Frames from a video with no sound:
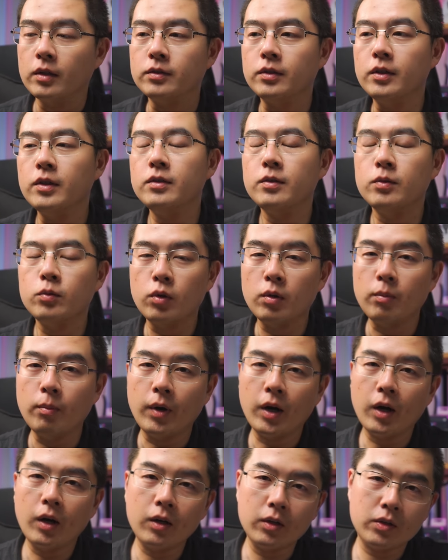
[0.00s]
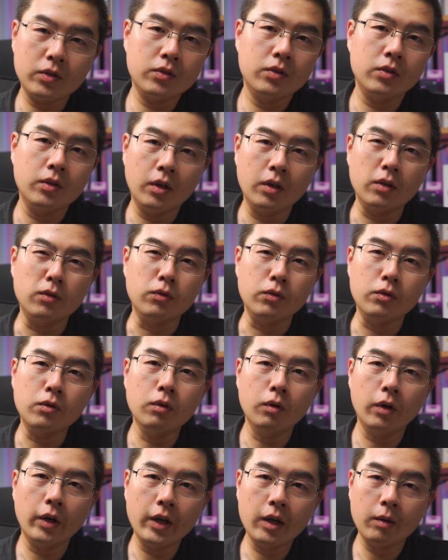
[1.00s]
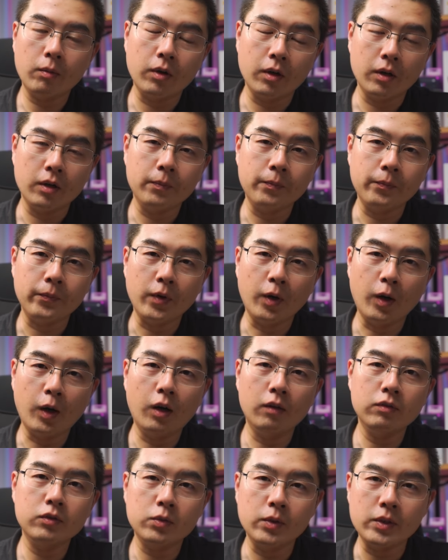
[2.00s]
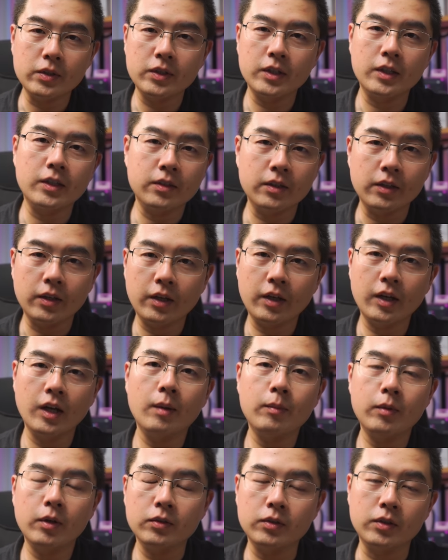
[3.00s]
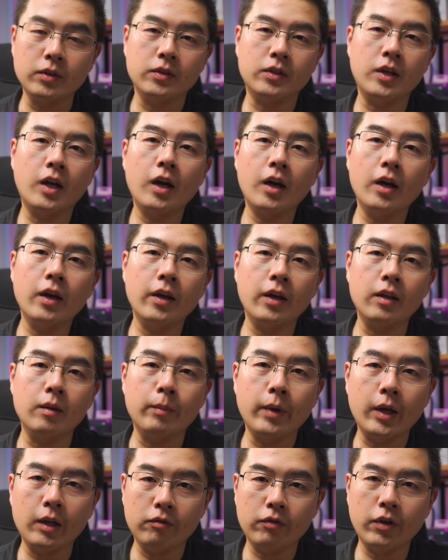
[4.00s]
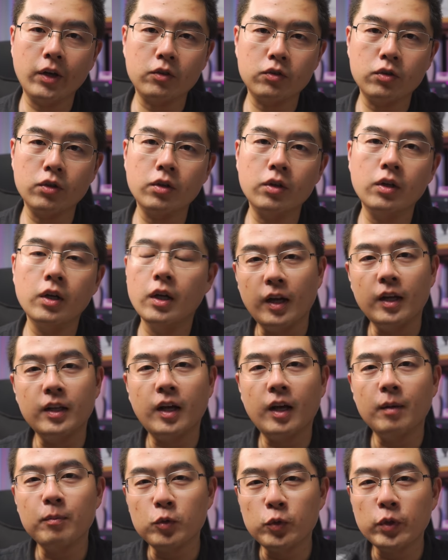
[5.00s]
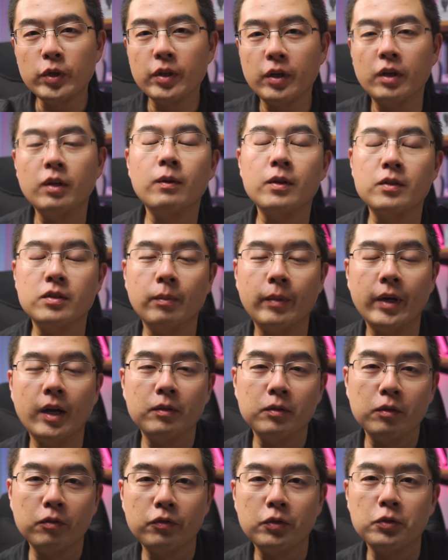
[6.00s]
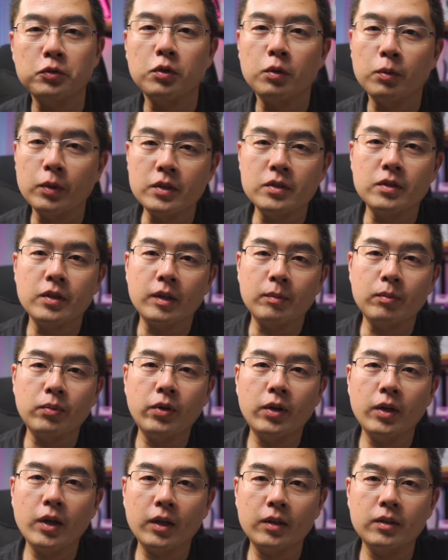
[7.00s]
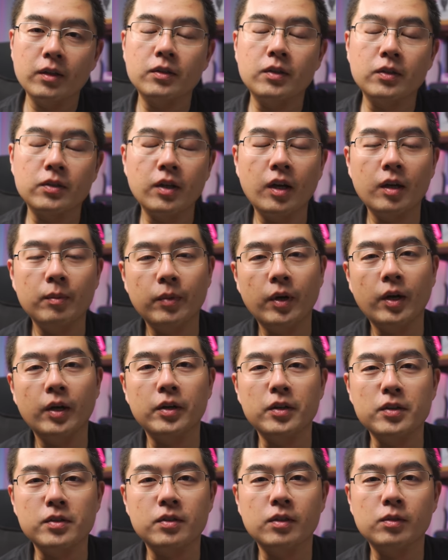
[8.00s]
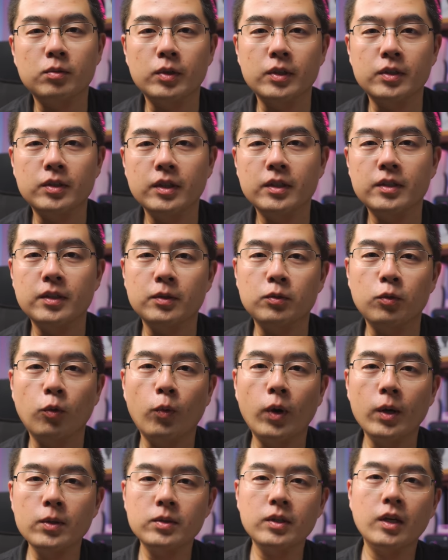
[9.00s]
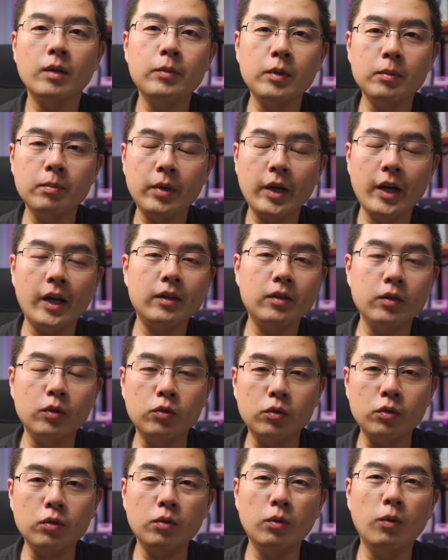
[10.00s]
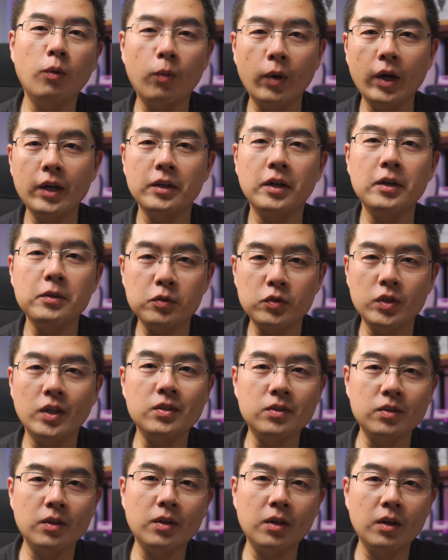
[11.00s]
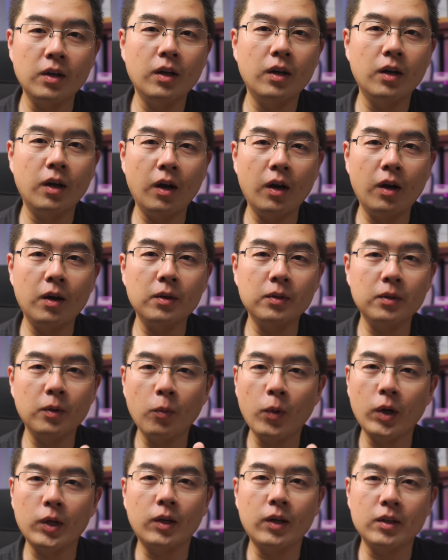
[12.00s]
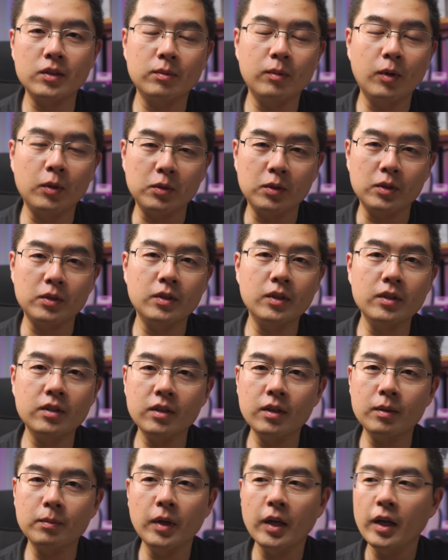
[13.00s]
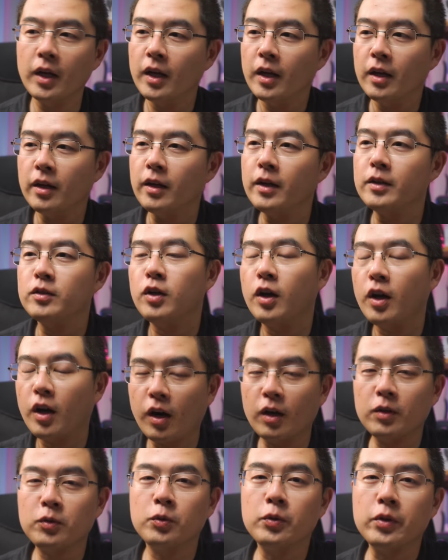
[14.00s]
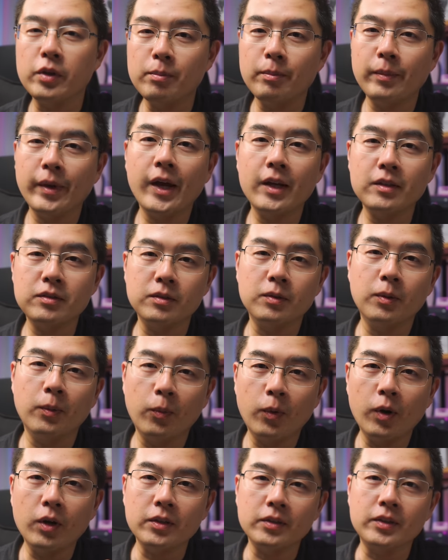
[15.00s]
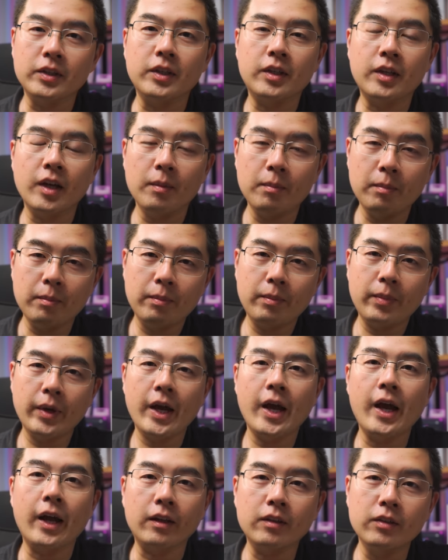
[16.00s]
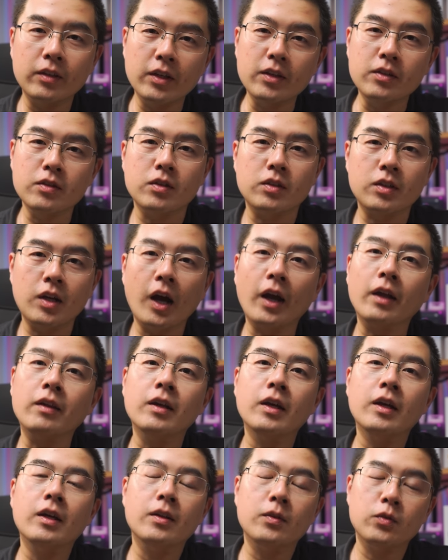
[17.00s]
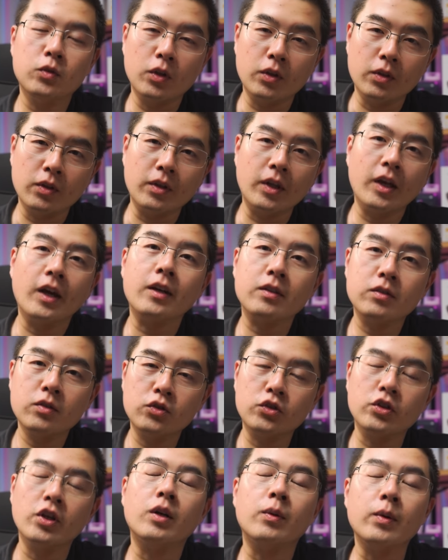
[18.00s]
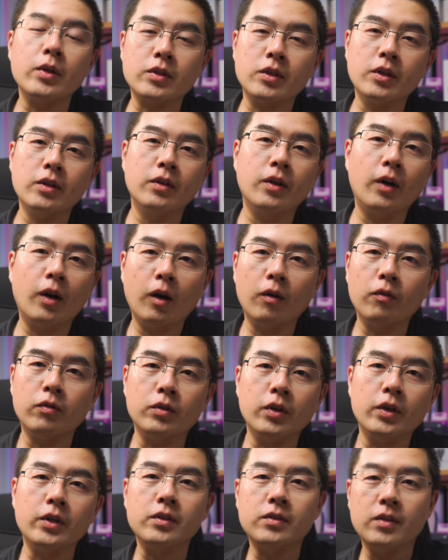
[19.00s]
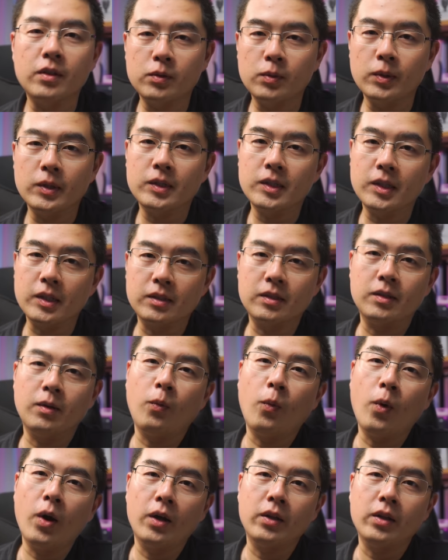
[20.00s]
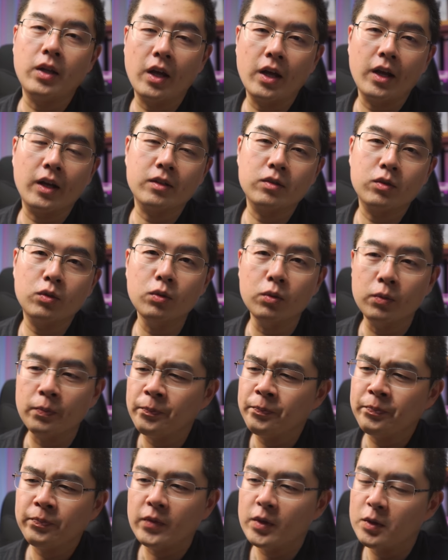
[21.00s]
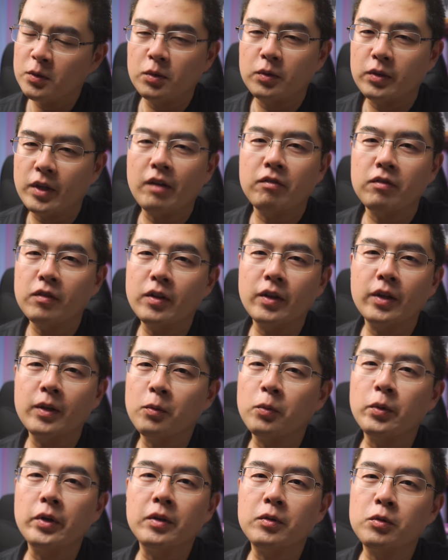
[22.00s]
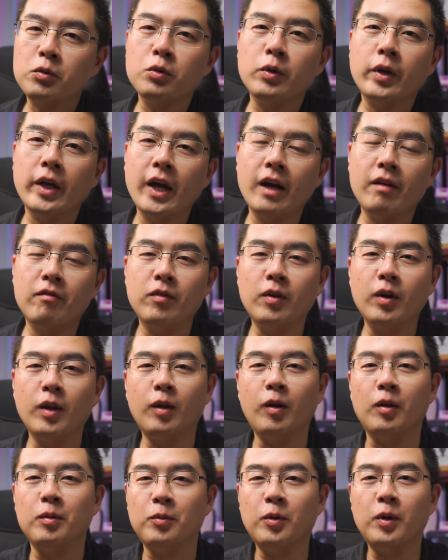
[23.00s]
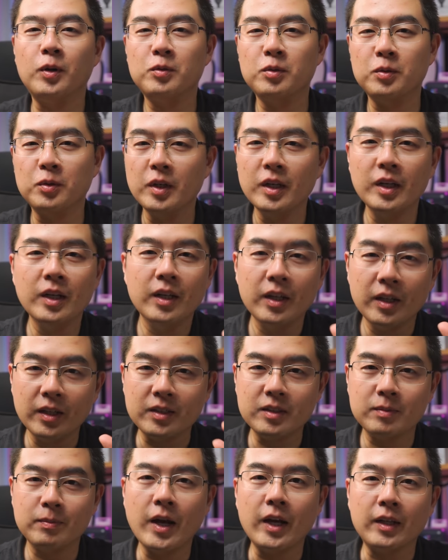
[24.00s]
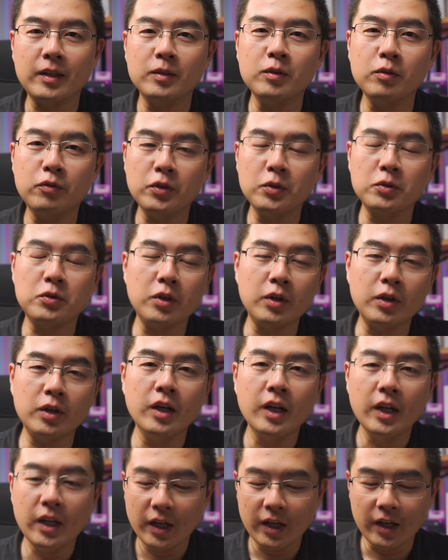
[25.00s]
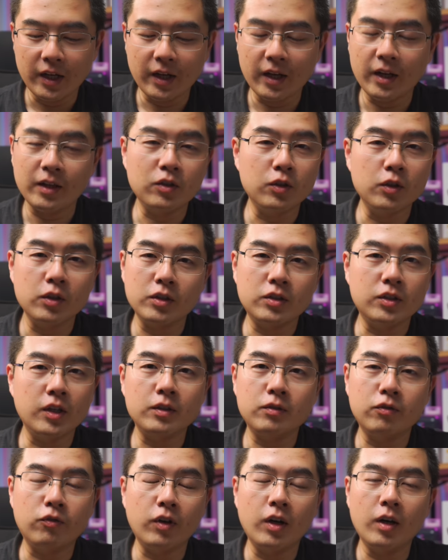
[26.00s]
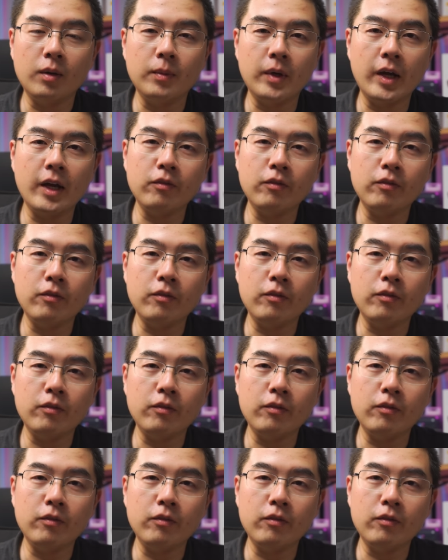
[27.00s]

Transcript: This remarks a new era of 360 camera design and manufacture, and I'm really curious about the futuristic product that designed by Insta360. So once they have impacted the dual 1-inch sensor on the One RS modular system, it's hard to imagine what they can pack inside the next generation of the Insta360 One X2. So definitely we do have a lot more to expect in the future. And just from